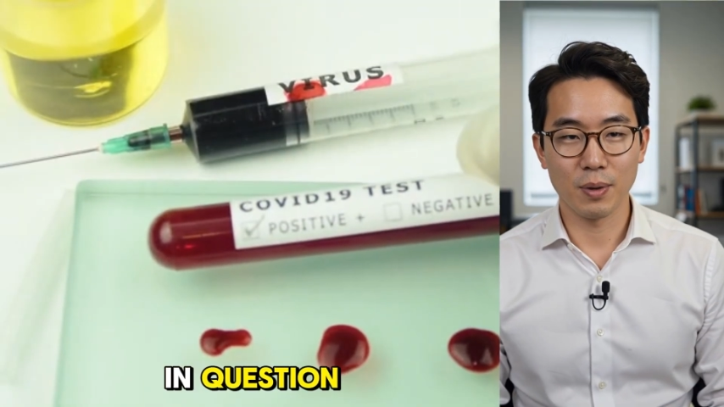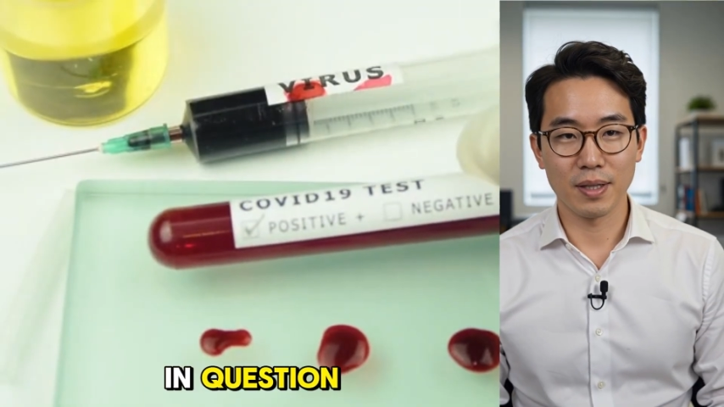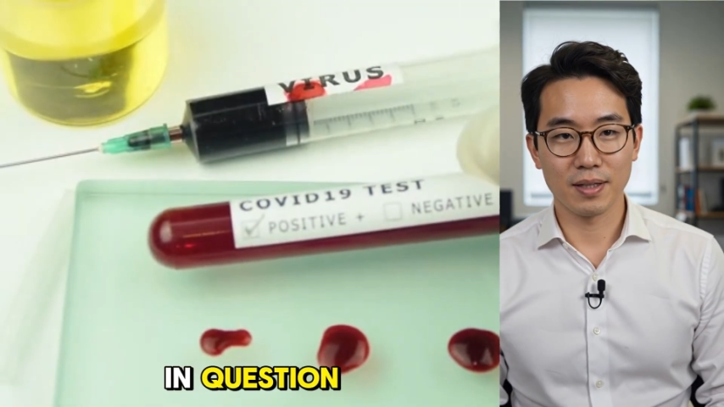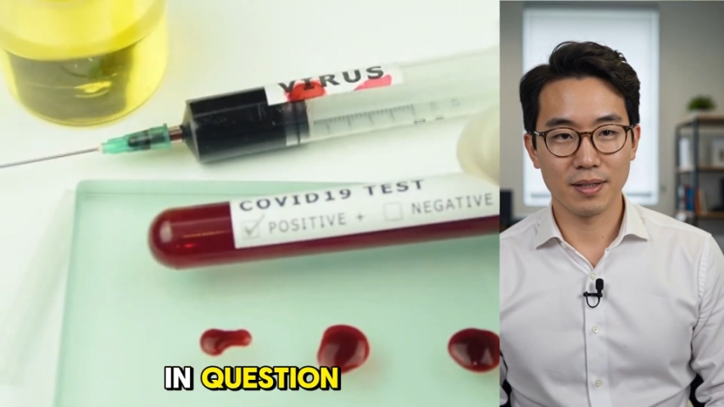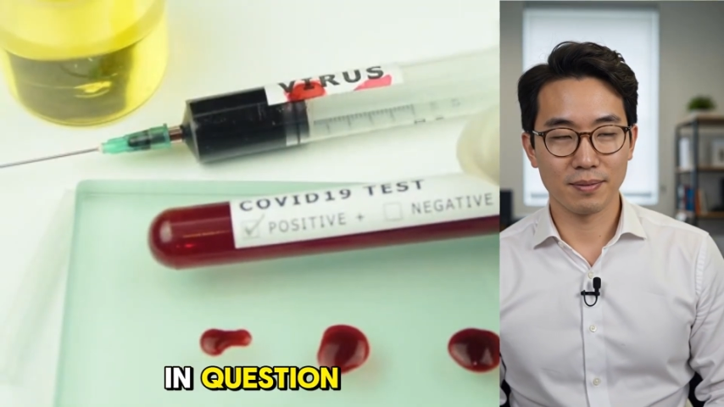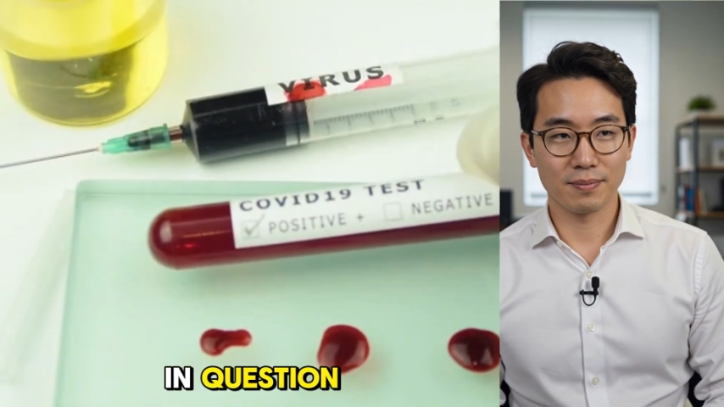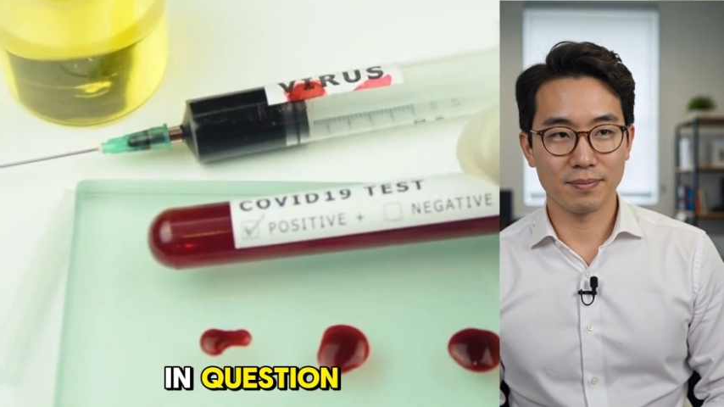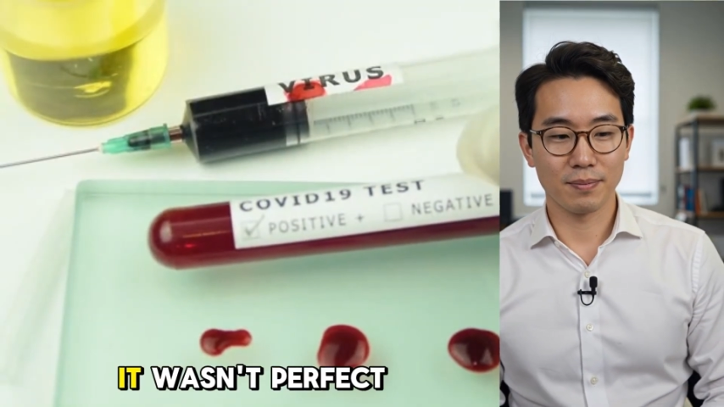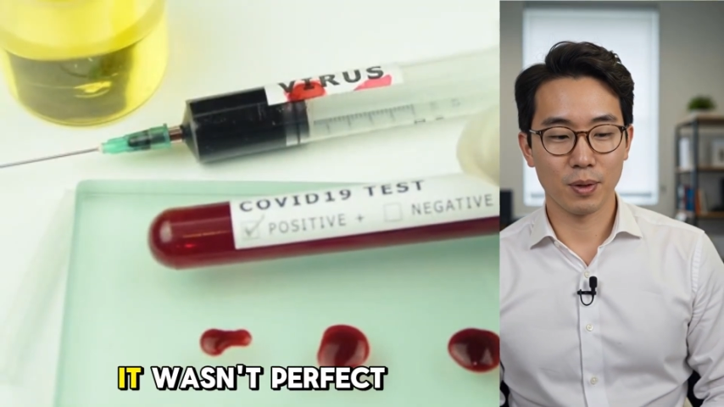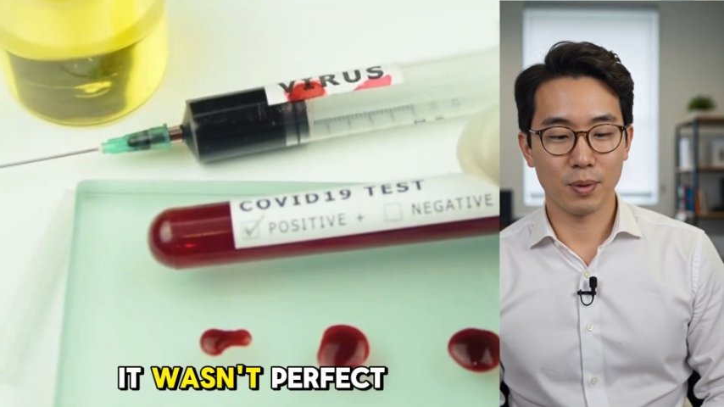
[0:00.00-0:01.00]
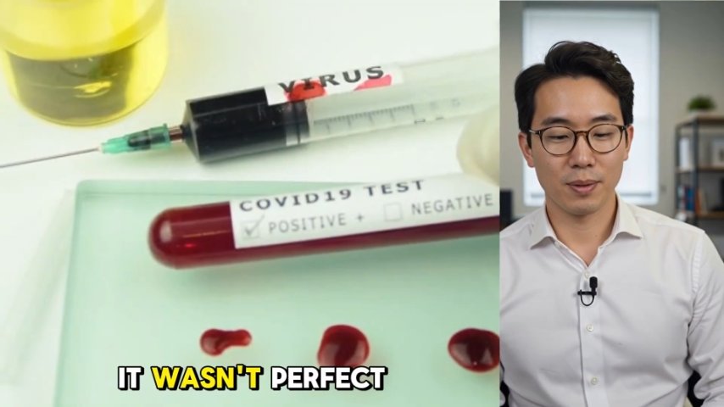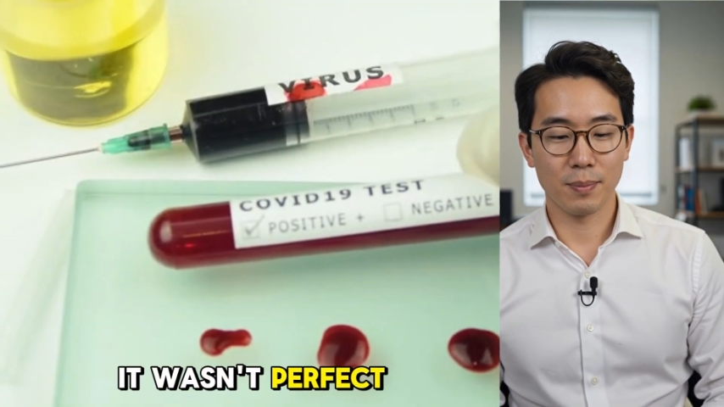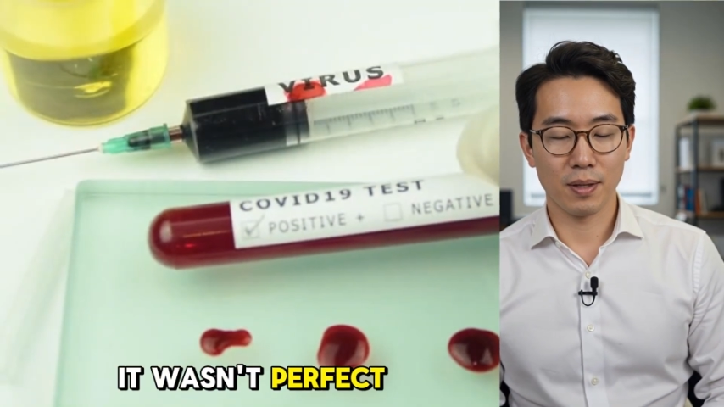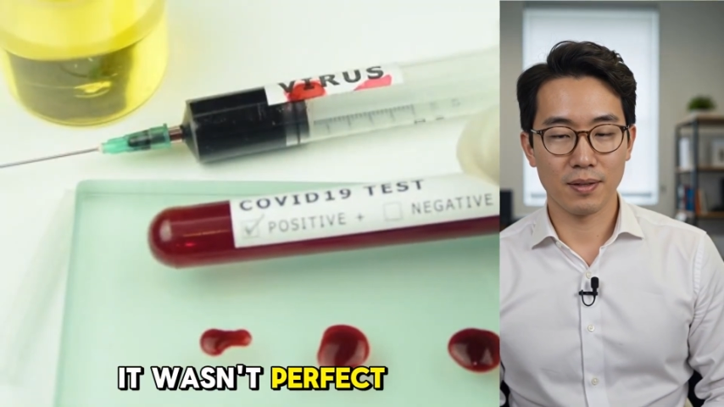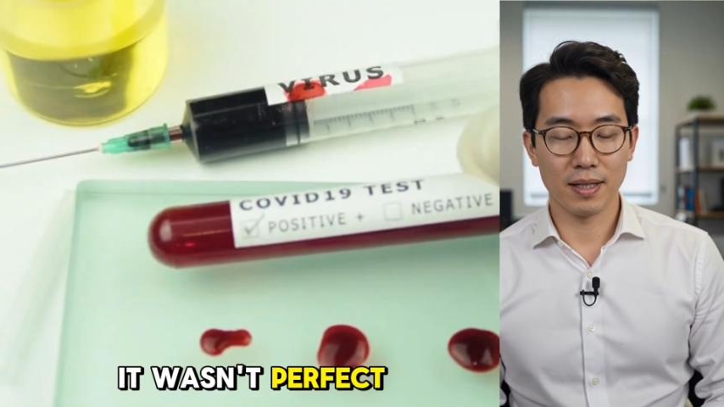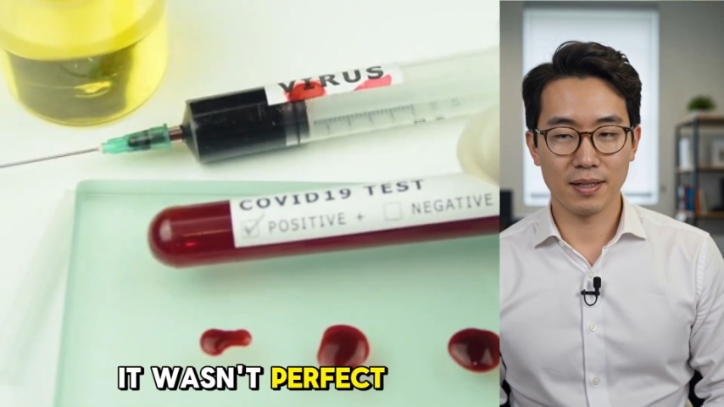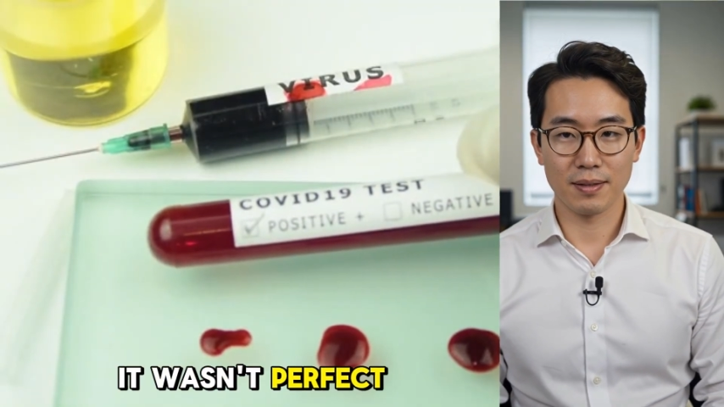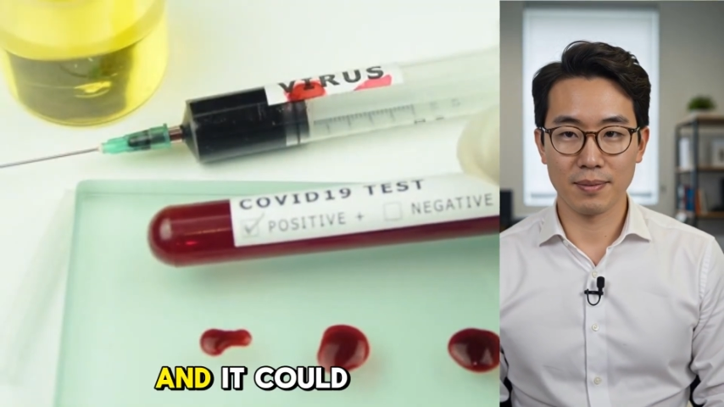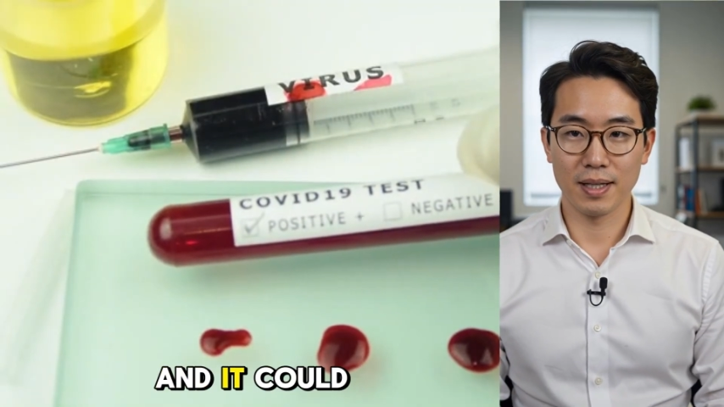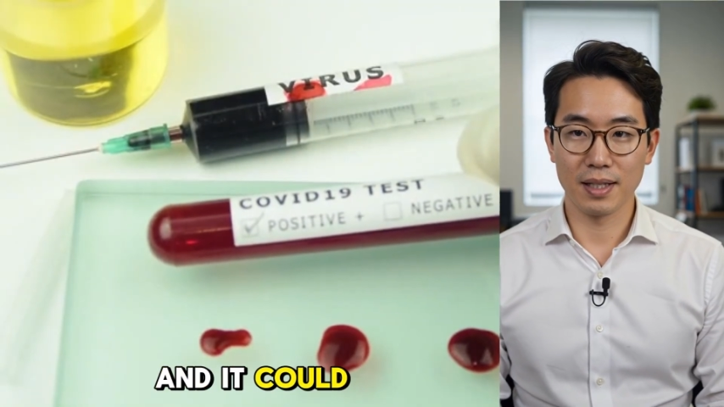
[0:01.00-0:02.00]
question. It wasn't perfect,
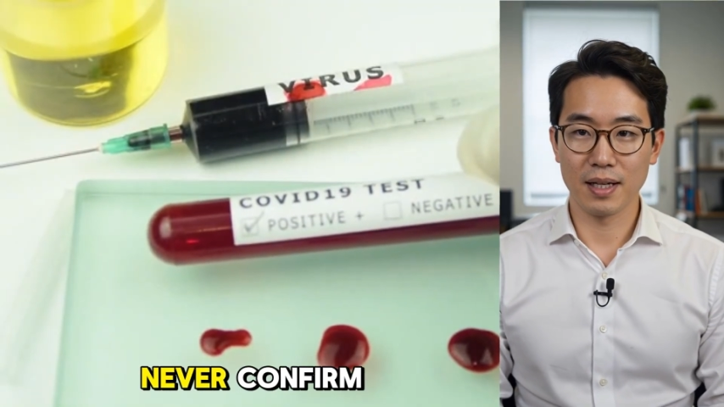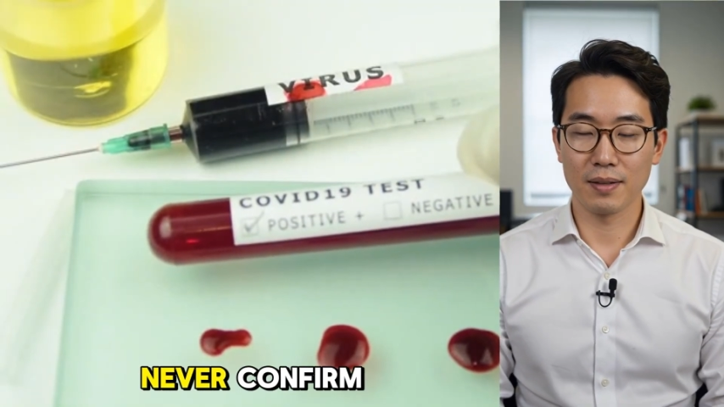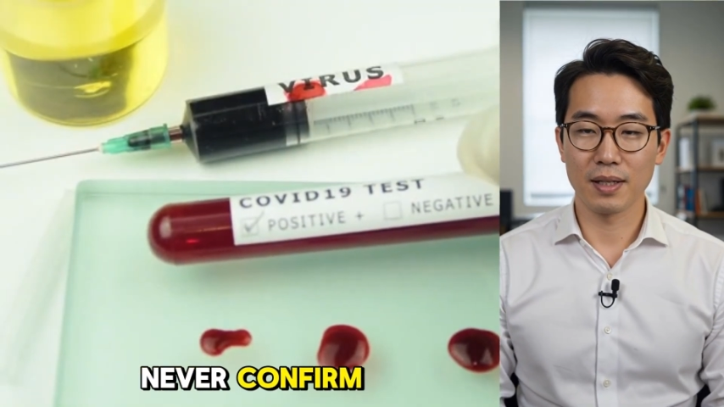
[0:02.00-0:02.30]
and it could never